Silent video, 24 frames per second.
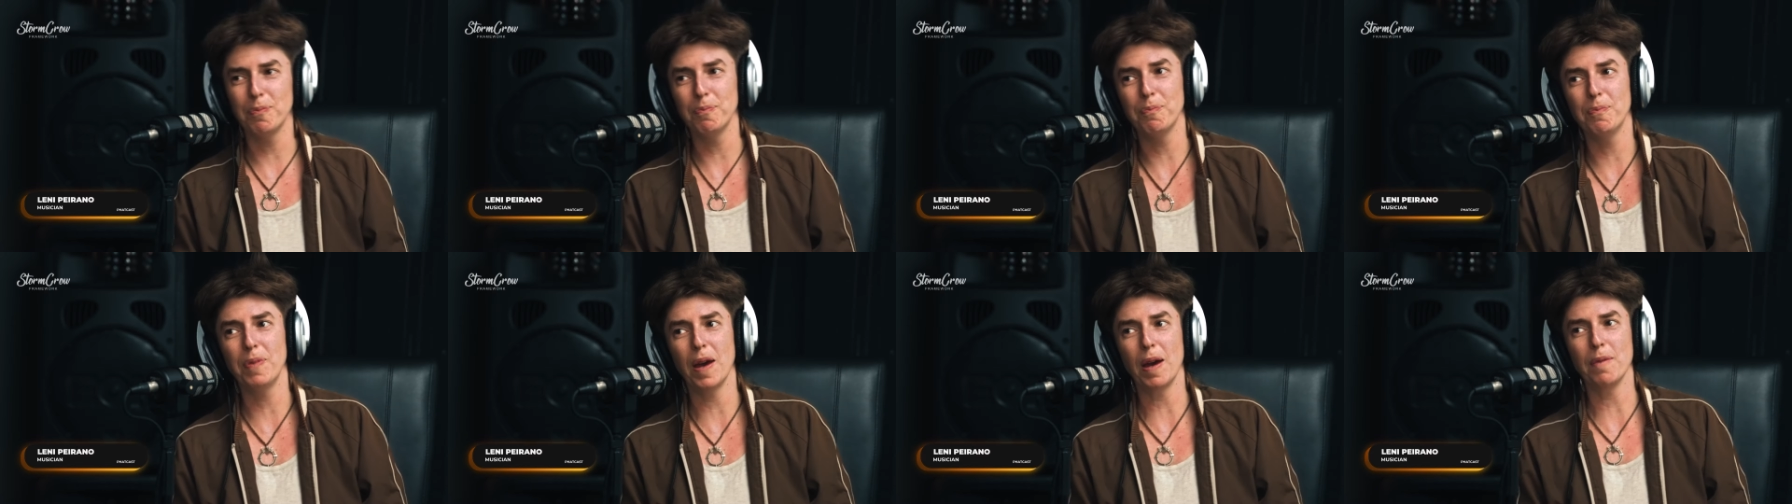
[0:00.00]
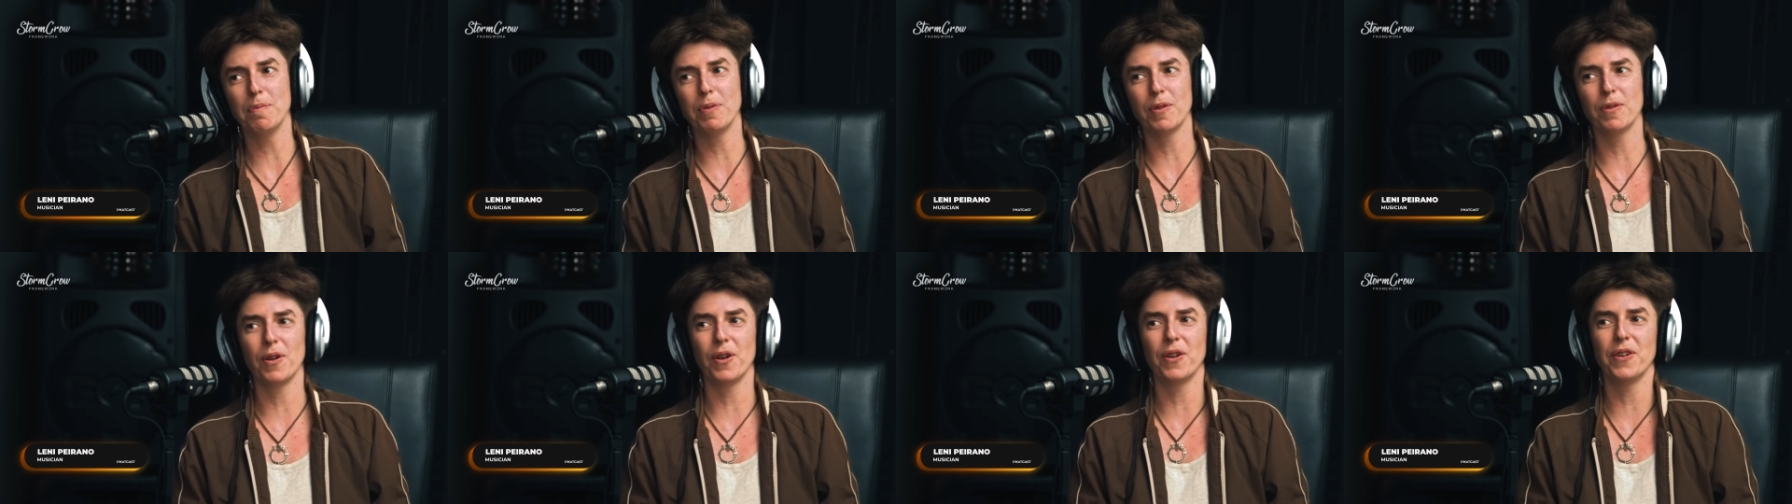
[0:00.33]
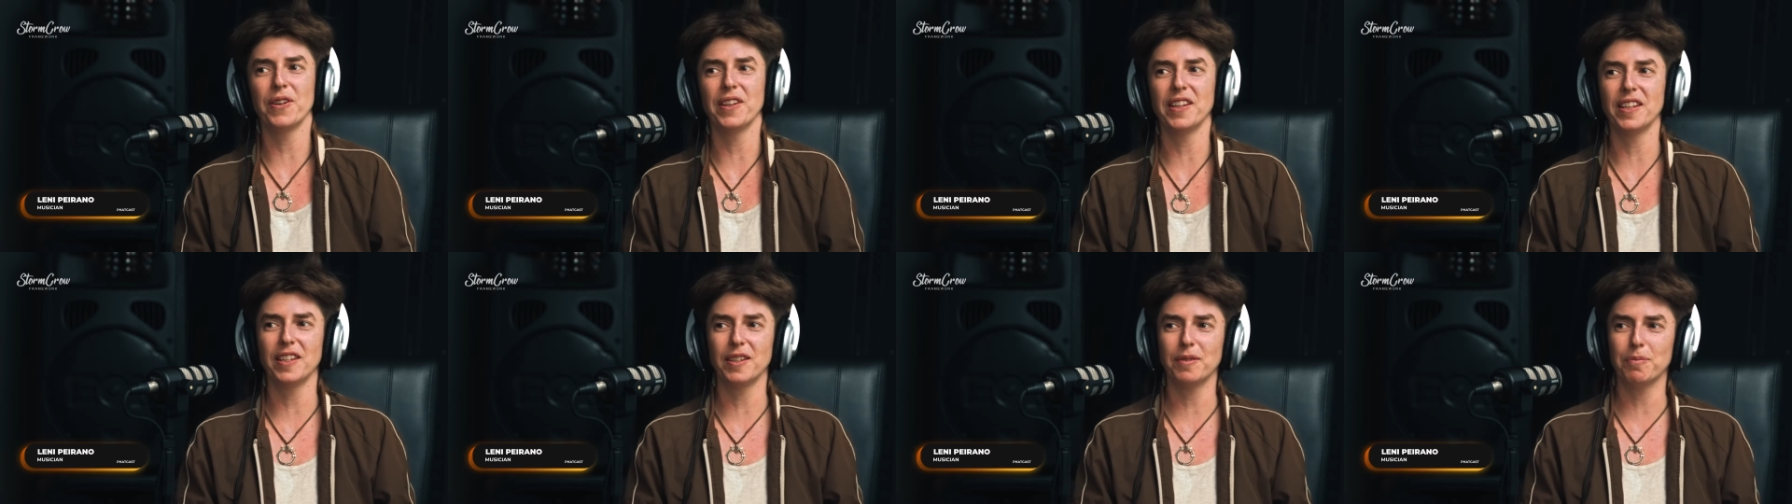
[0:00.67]

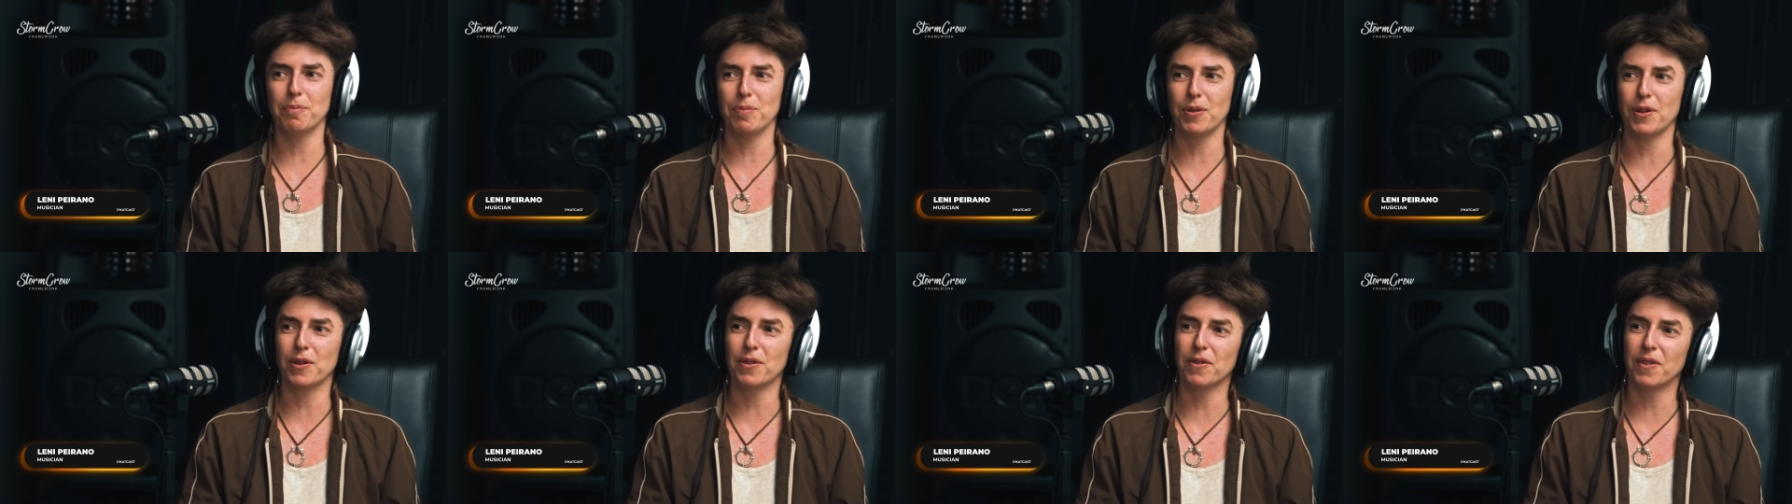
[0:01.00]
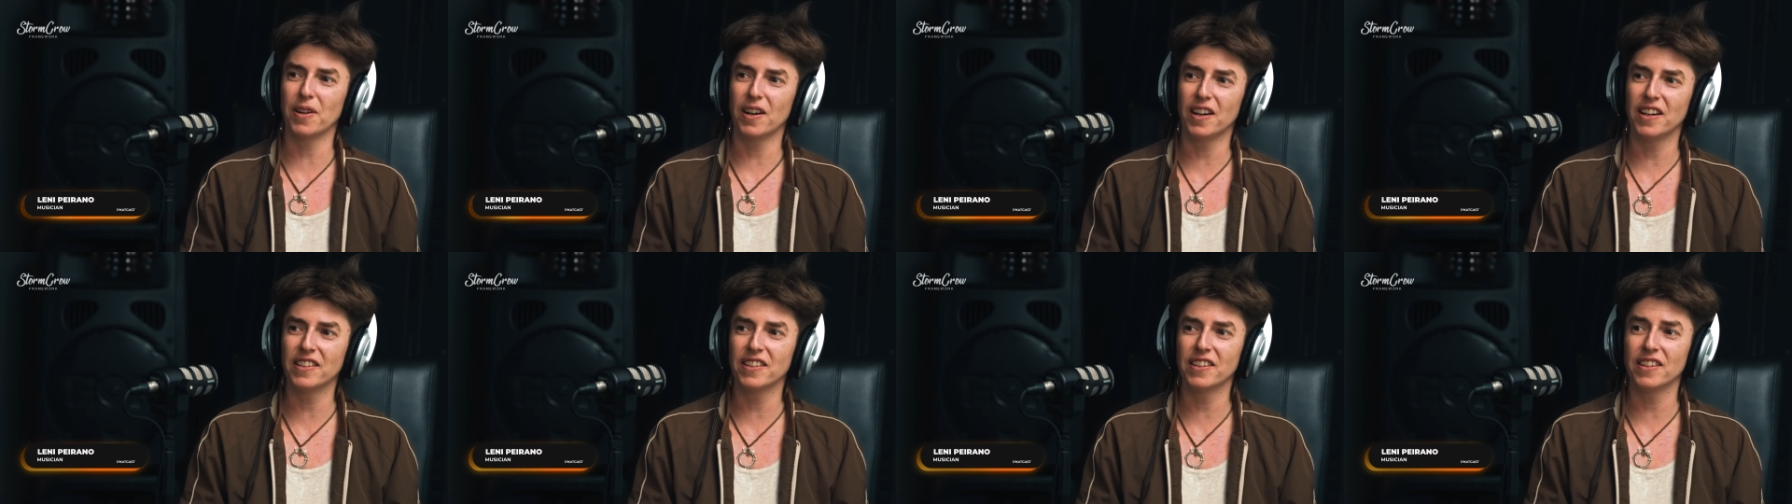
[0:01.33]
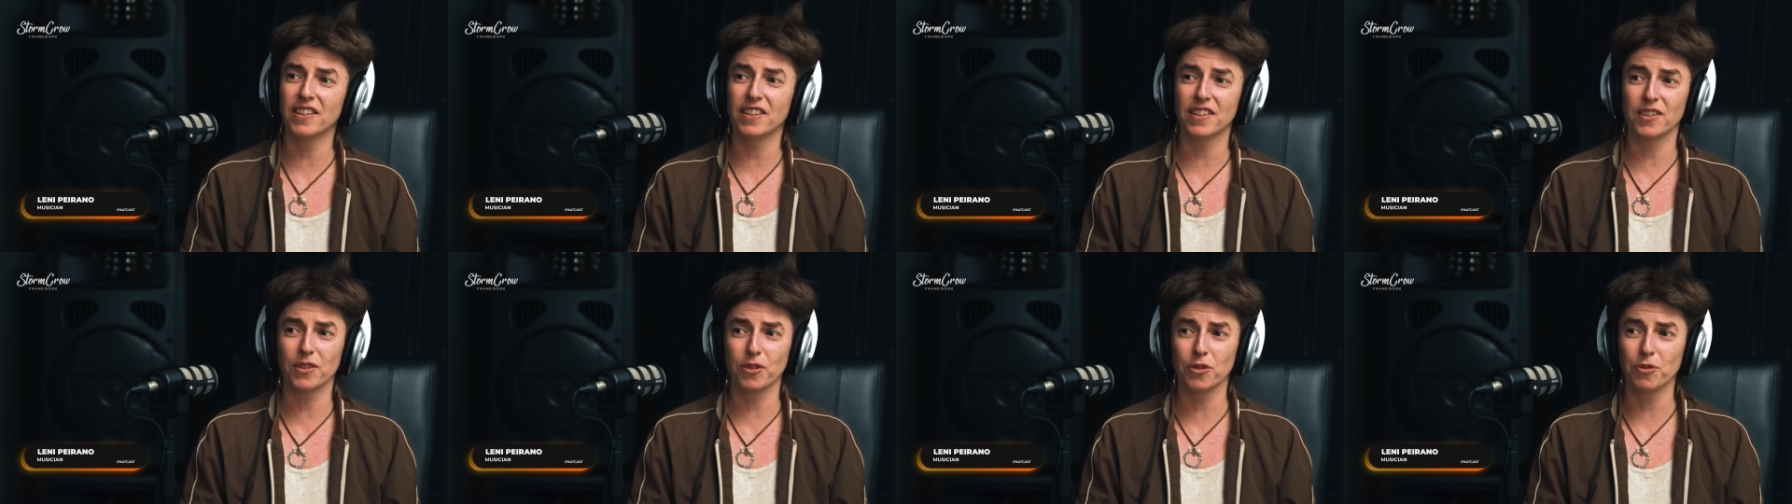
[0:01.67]
Pepperoni,
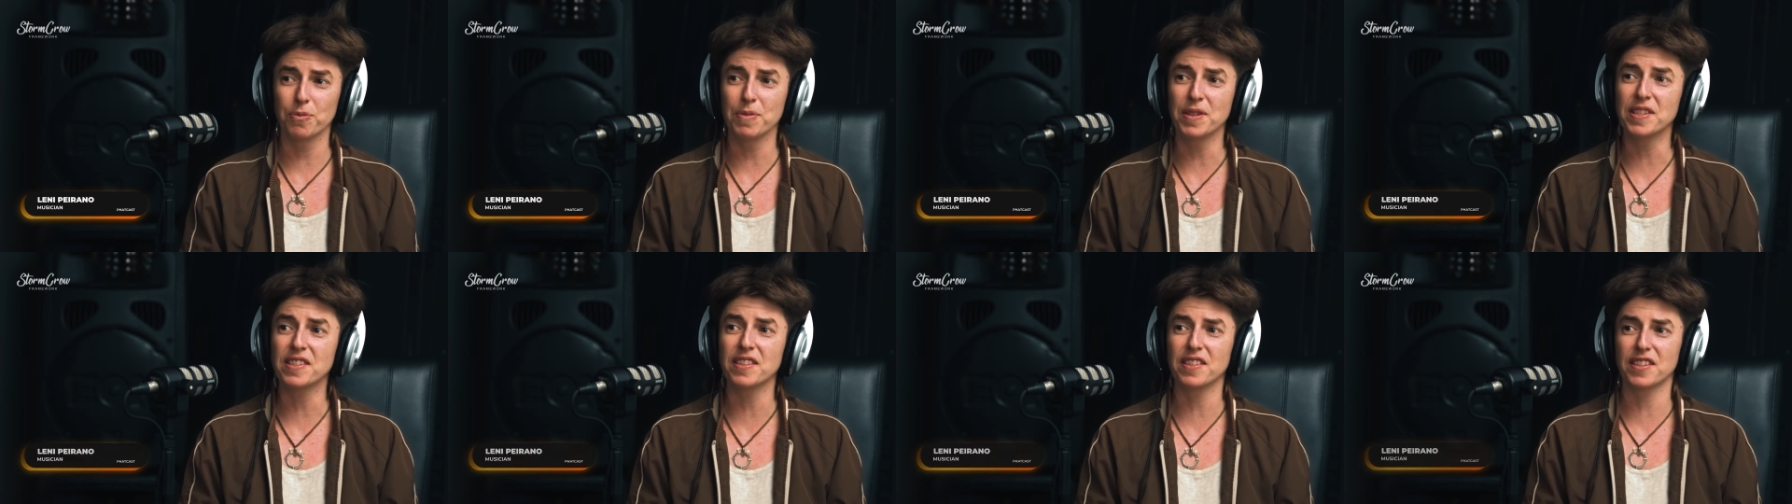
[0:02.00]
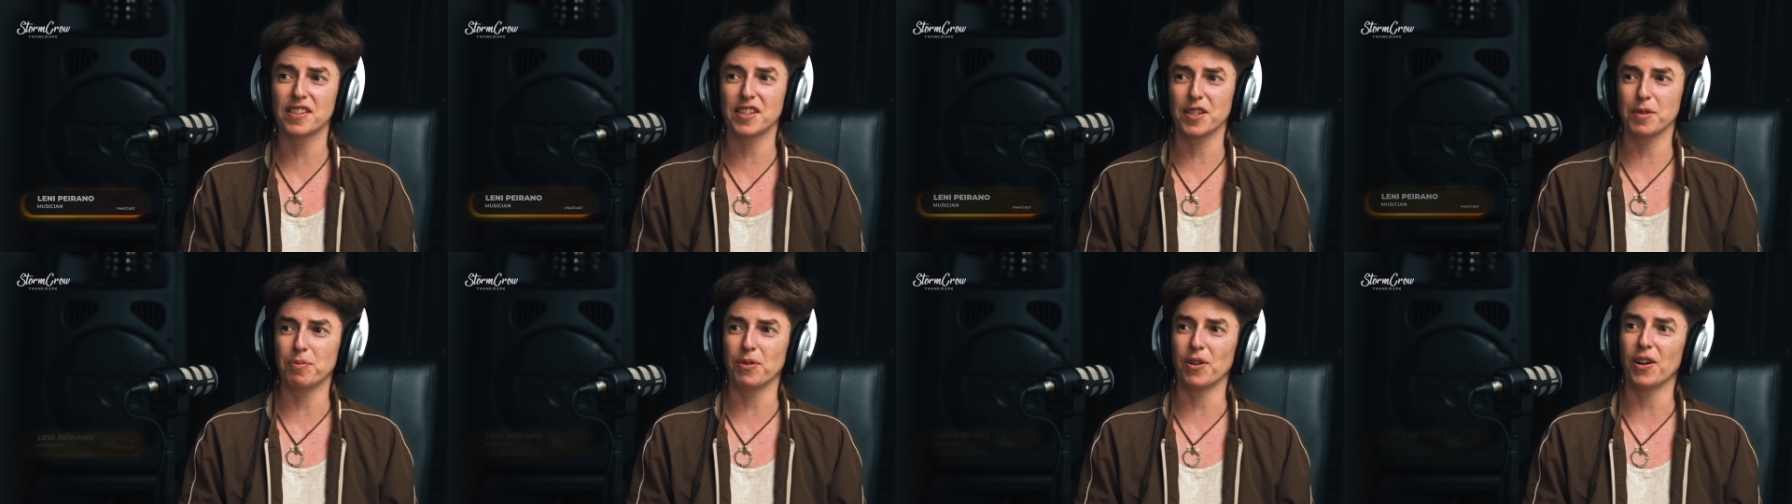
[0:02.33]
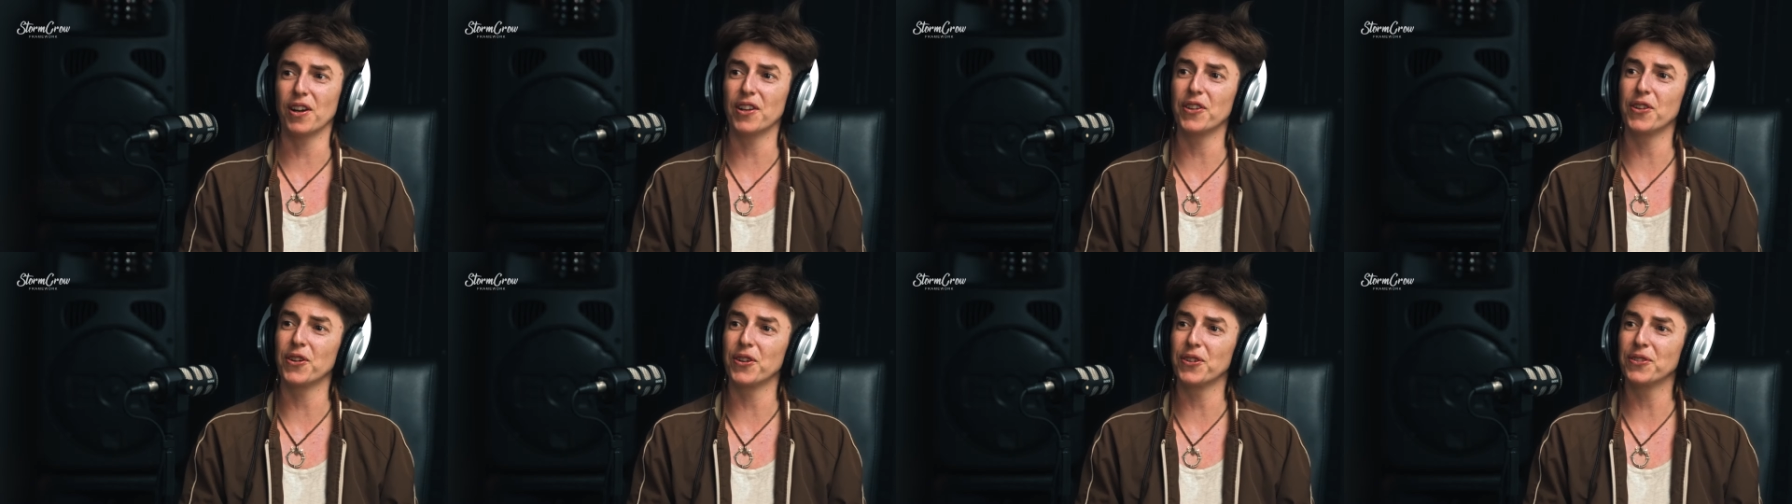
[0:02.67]
Piranha, or Mrs.
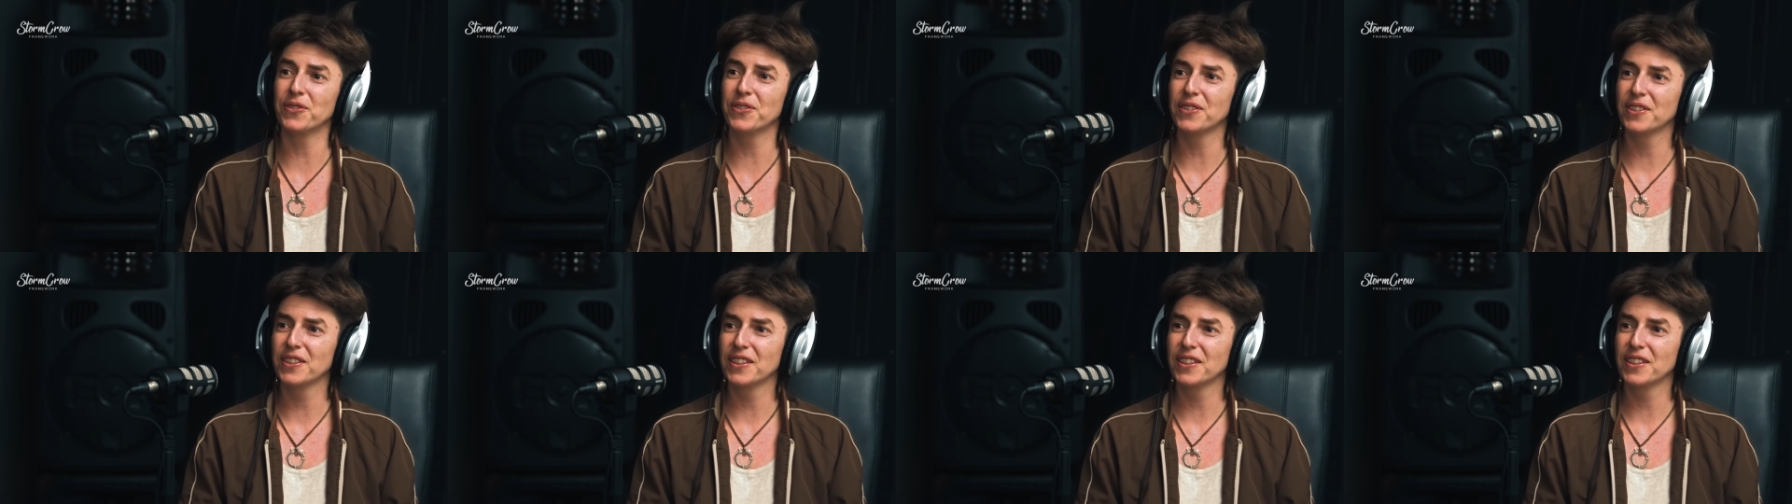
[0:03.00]
Soprano.